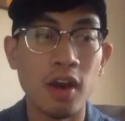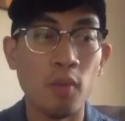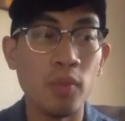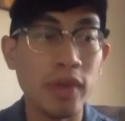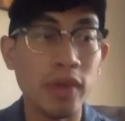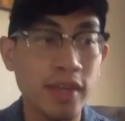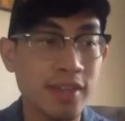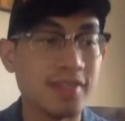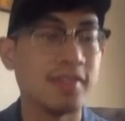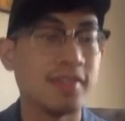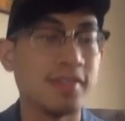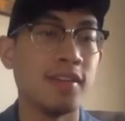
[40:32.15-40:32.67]
we
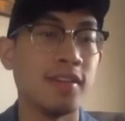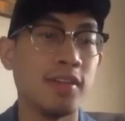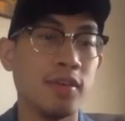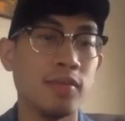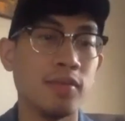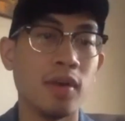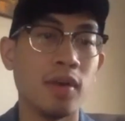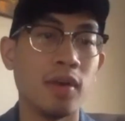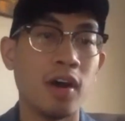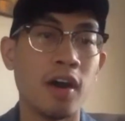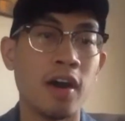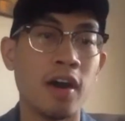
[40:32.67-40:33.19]

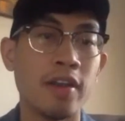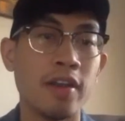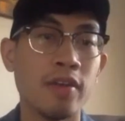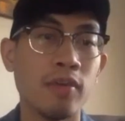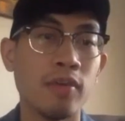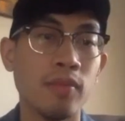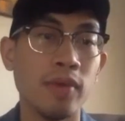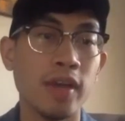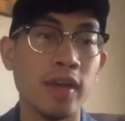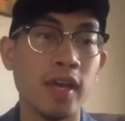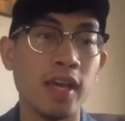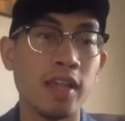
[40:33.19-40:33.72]
continue on
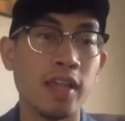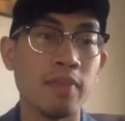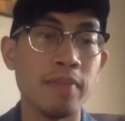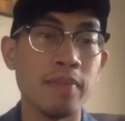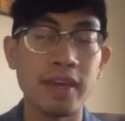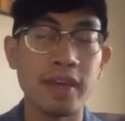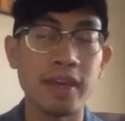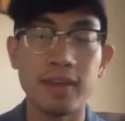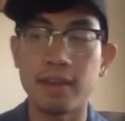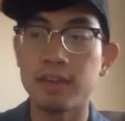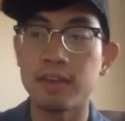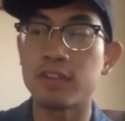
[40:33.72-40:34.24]
with
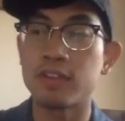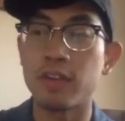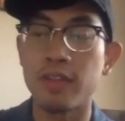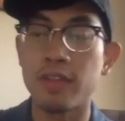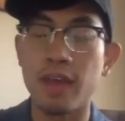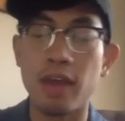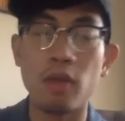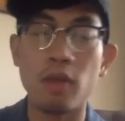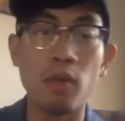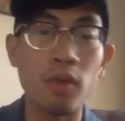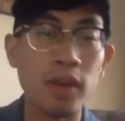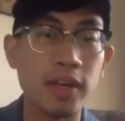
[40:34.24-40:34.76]
making sure
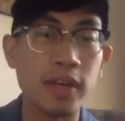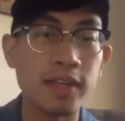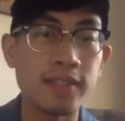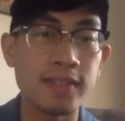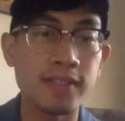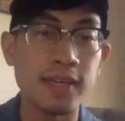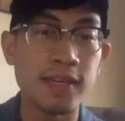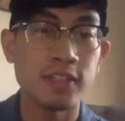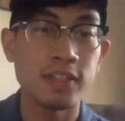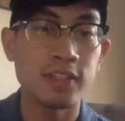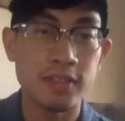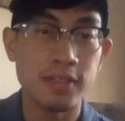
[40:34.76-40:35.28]
that
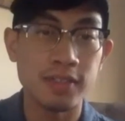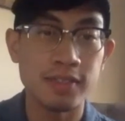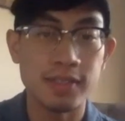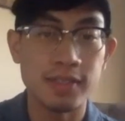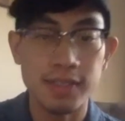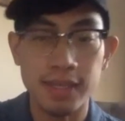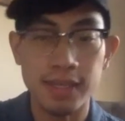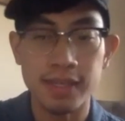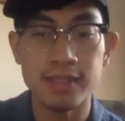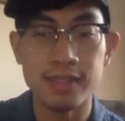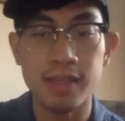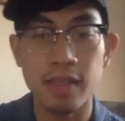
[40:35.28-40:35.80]
organizations
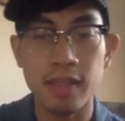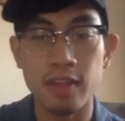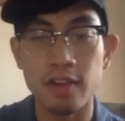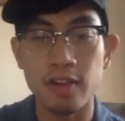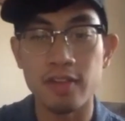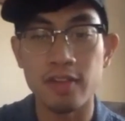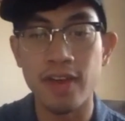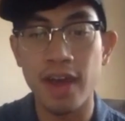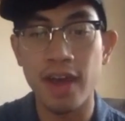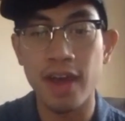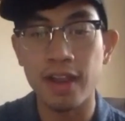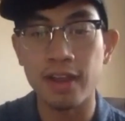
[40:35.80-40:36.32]
in Southern
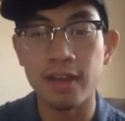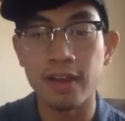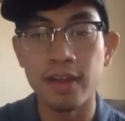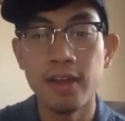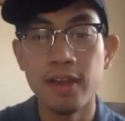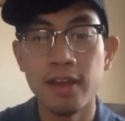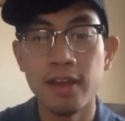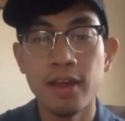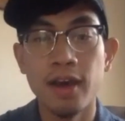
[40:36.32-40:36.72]
Nevada